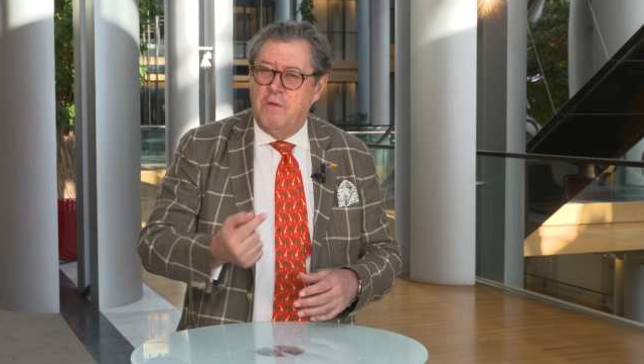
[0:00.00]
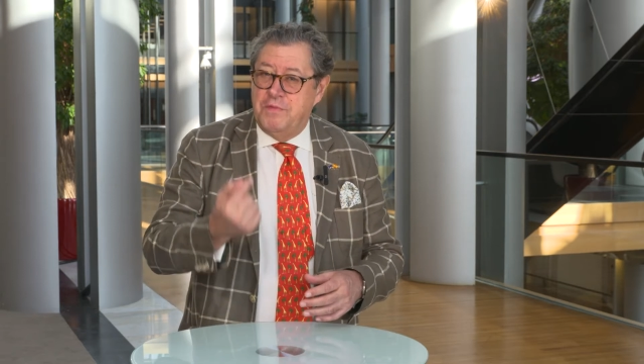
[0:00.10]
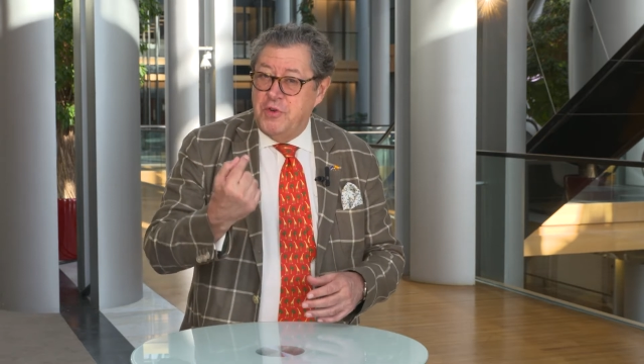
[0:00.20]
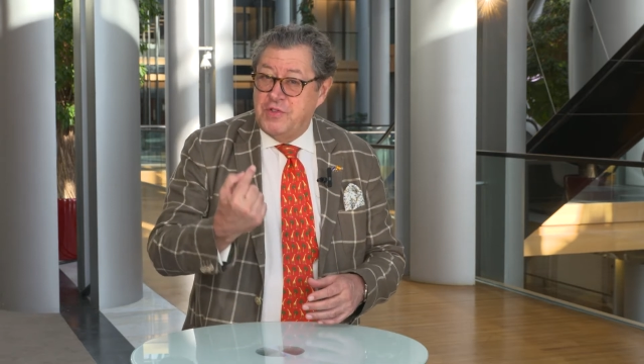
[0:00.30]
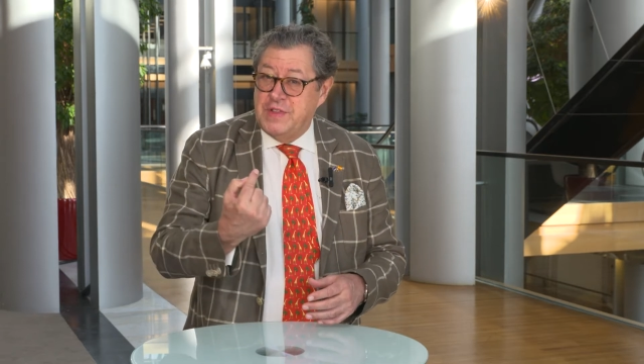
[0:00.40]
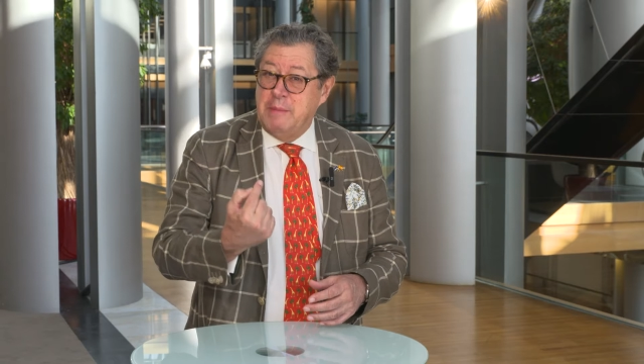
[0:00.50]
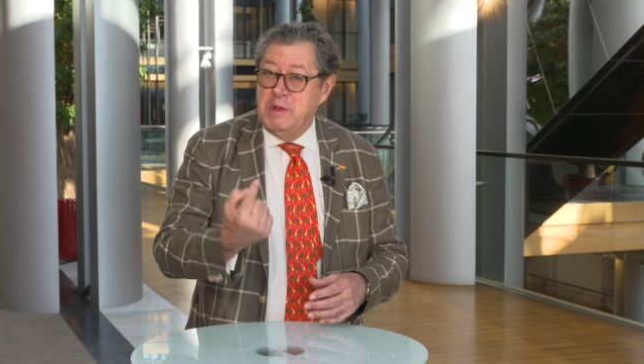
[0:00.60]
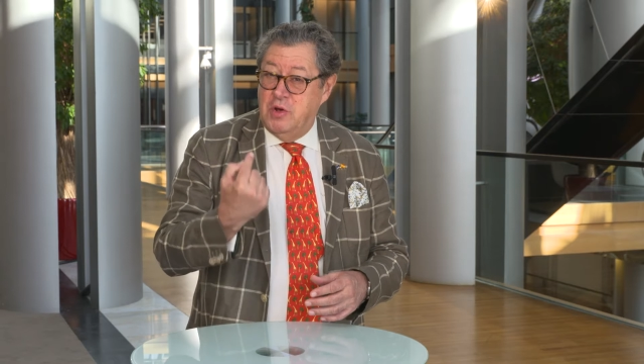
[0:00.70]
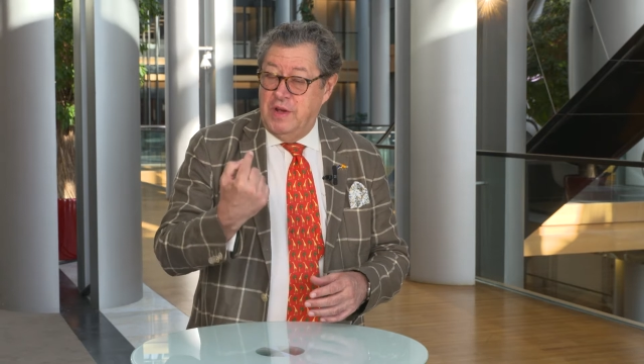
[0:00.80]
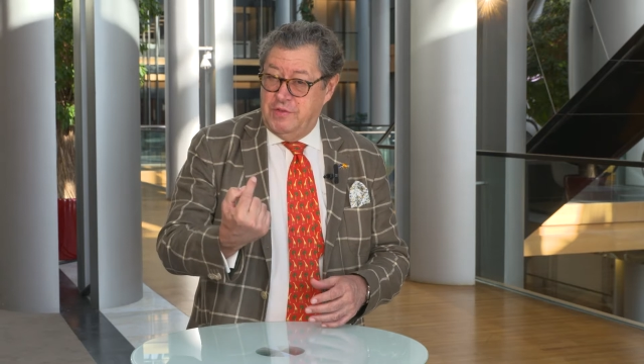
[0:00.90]
first time
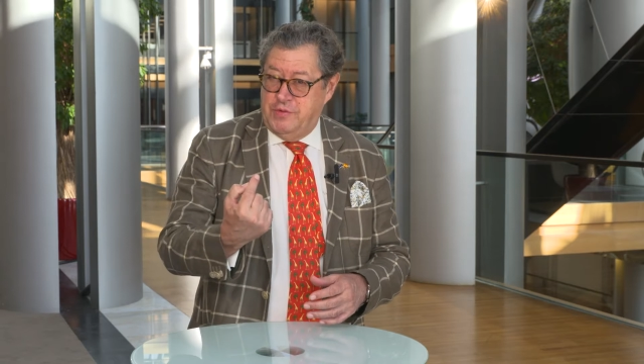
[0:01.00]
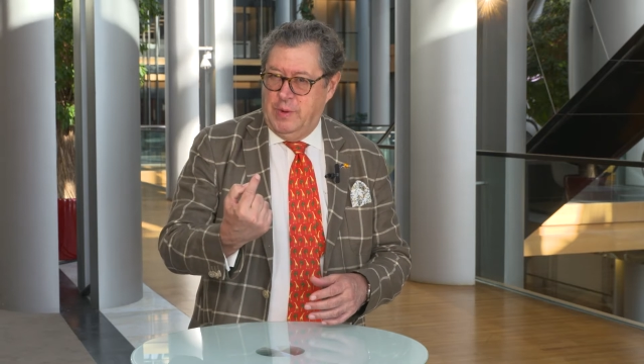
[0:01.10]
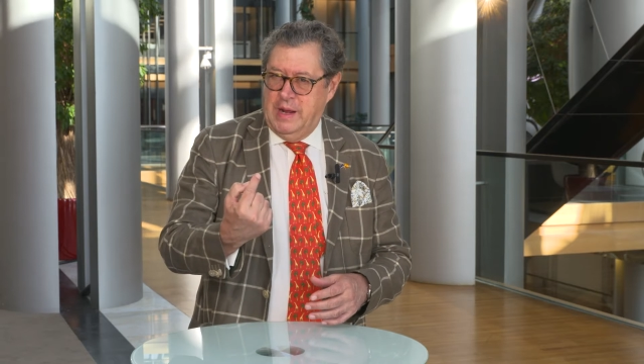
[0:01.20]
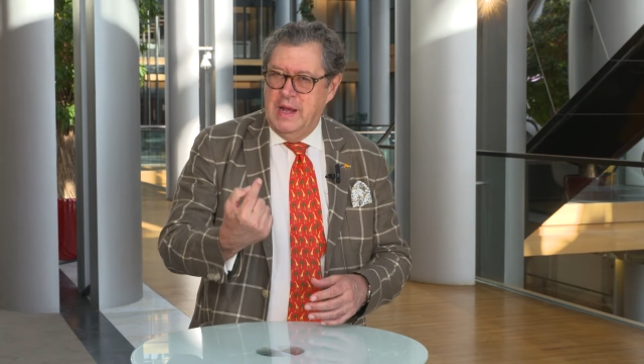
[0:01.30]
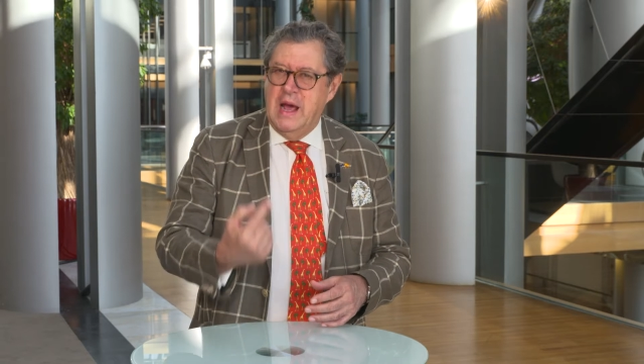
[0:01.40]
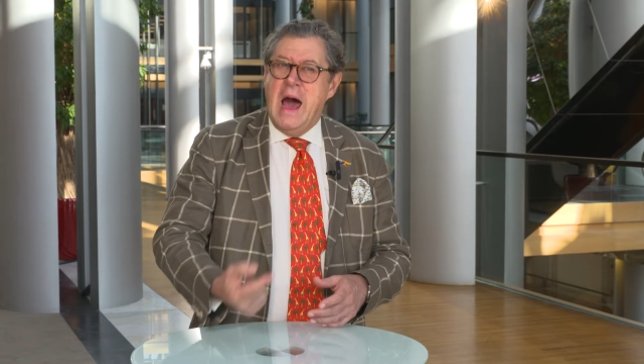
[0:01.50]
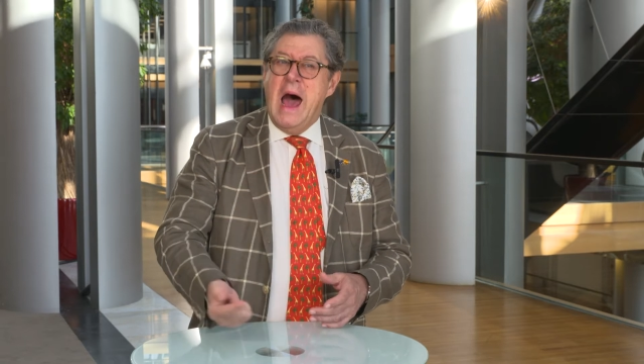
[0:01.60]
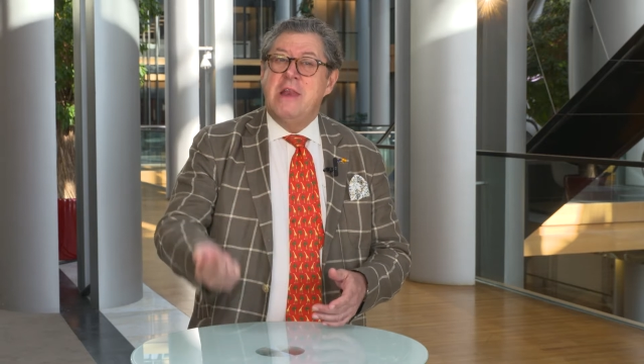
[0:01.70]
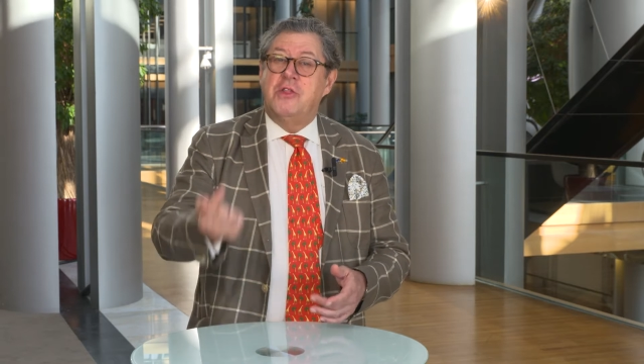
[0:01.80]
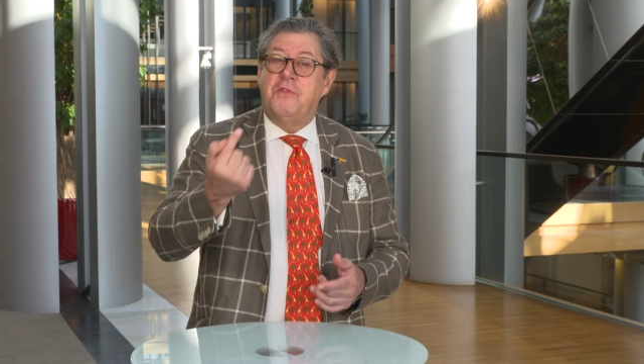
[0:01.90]
in the history
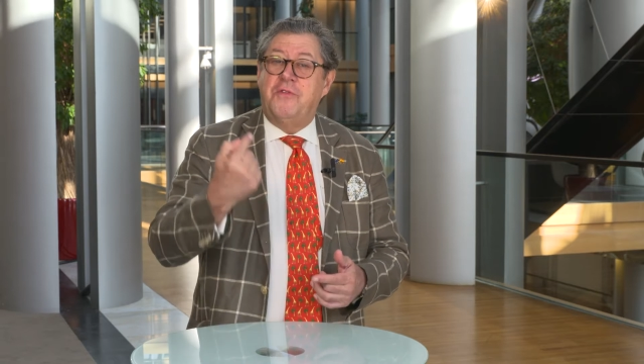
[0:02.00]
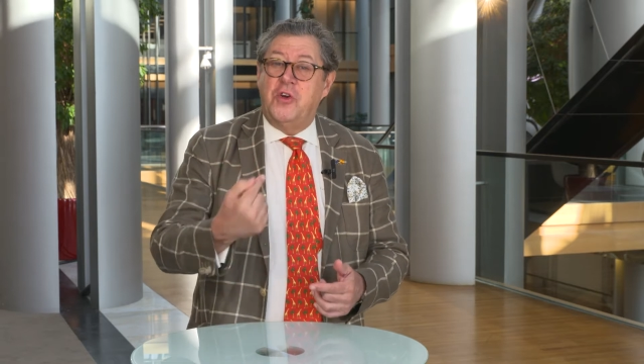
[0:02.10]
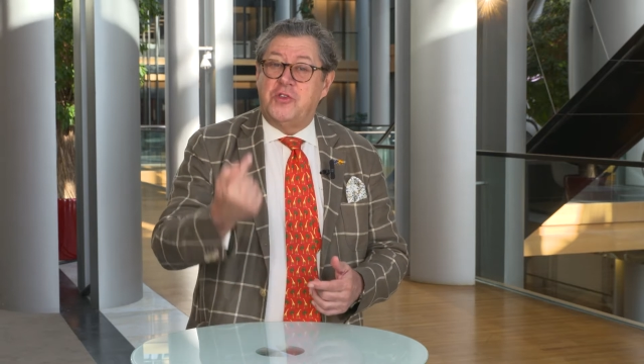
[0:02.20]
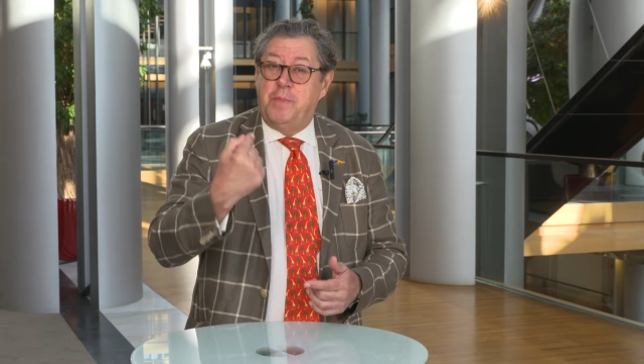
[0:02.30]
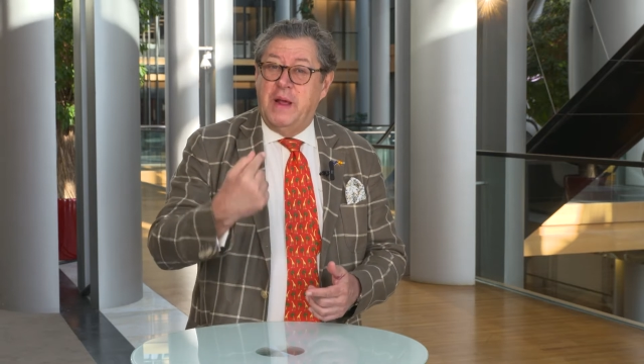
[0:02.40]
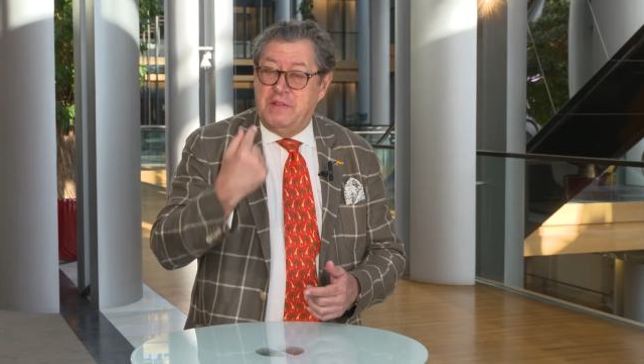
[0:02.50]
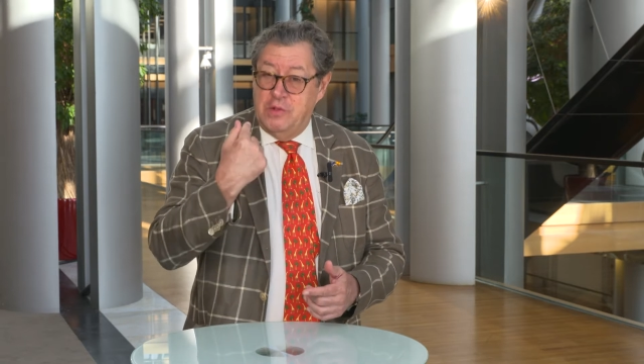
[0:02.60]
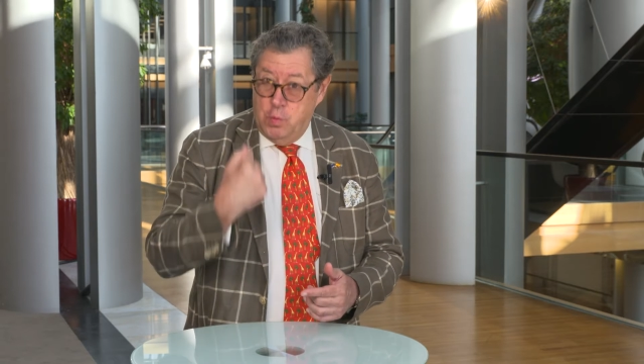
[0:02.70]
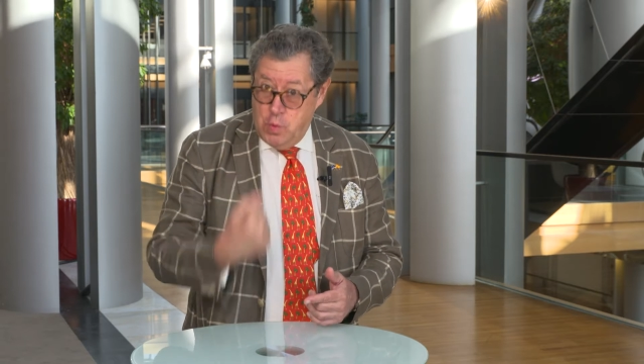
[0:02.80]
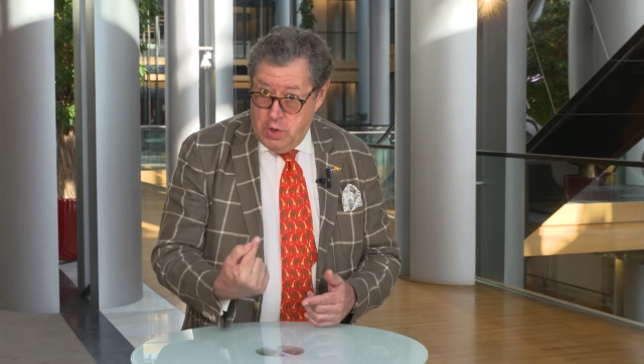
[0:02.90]
and the first place in
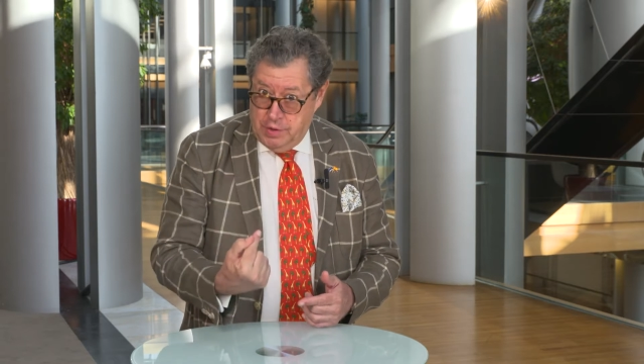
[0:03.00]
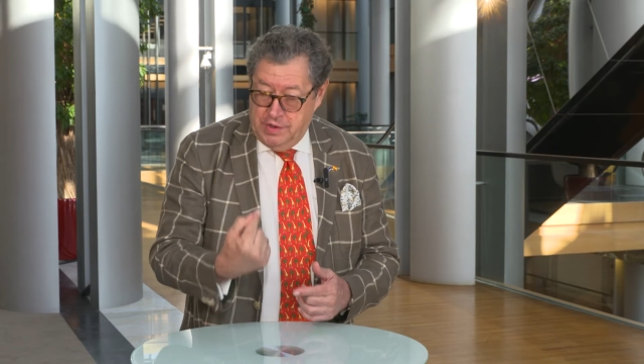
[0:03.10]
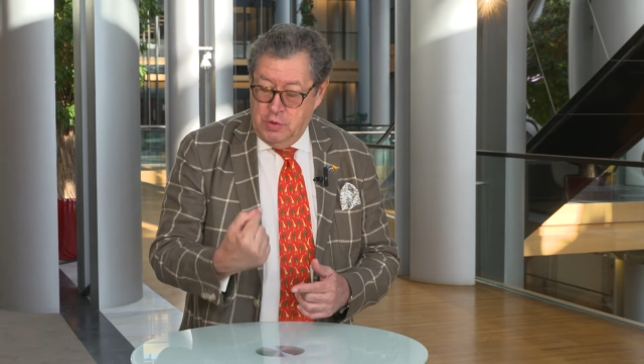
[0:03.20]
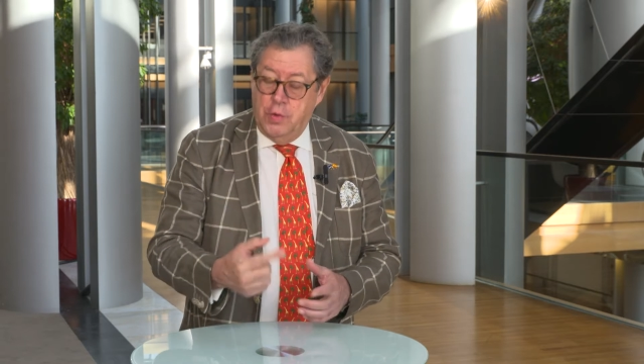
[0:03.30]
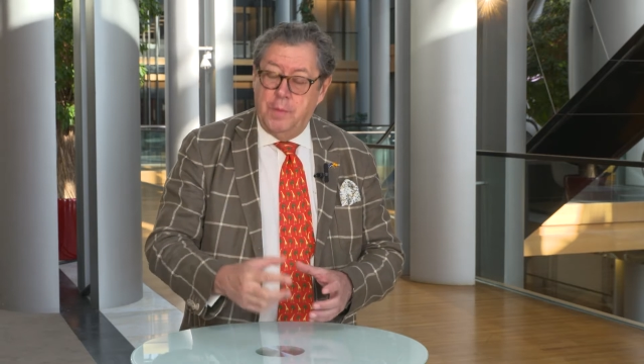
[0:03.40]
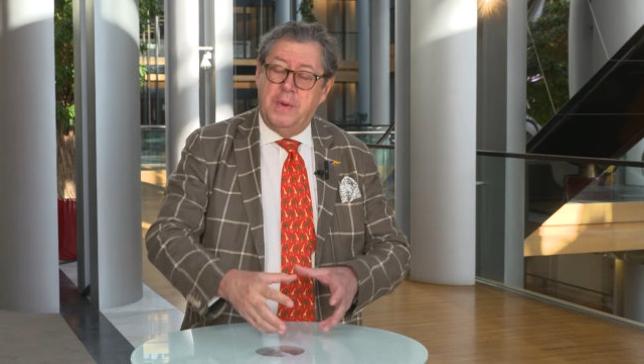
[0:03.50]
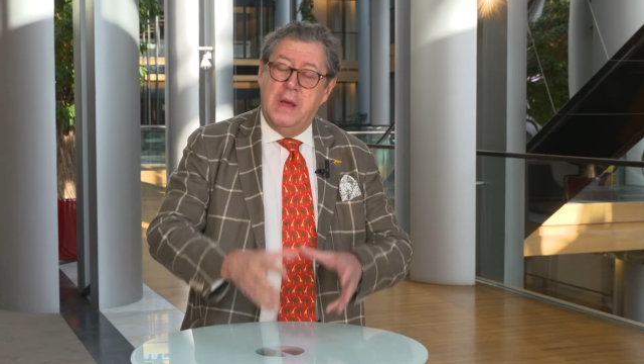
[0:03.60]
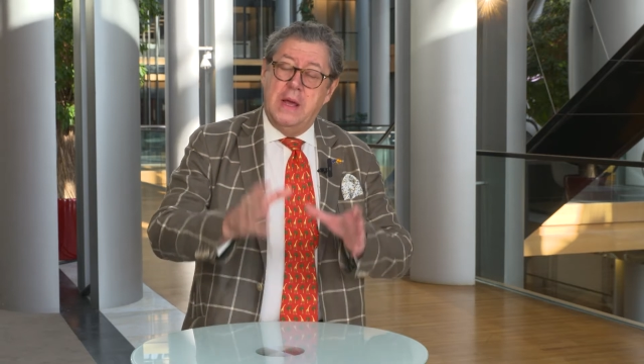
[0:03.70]
the world, Europe,